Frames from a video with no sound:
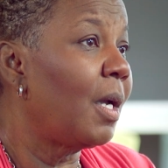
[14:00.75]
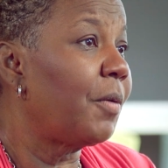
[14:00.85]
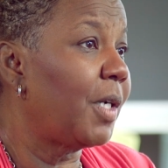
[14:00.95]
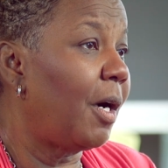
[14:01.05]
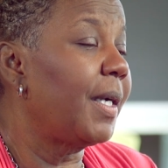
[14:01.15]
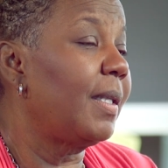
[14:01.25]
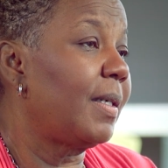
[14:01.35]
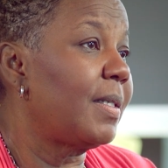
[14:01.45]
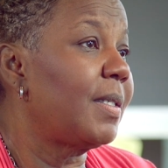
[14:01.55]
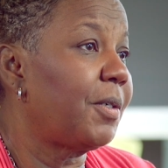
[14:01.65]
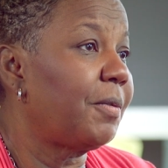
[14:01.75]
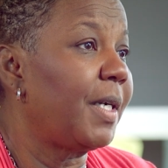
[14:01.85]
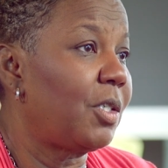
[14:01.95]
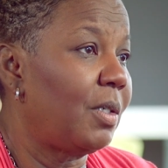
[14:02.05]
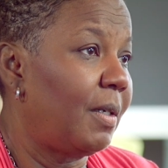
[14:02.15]
regarding the
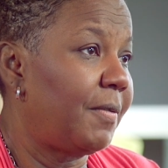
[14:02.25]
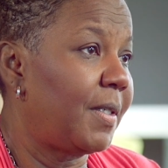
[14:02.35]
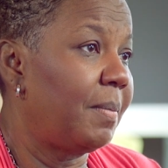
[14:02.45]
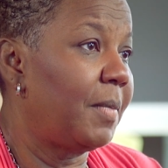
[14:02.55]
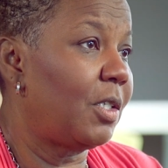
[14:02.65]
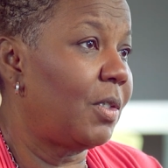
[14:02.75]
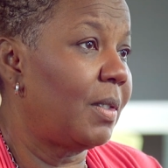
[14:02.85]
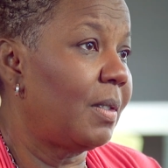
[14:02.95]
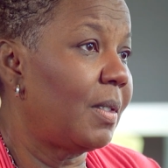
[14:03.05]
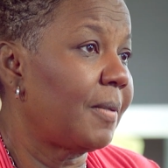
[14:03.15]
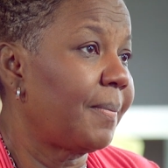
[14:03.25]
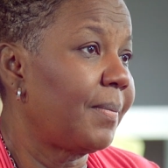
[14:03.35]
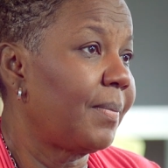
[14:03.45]
consideration of submissions.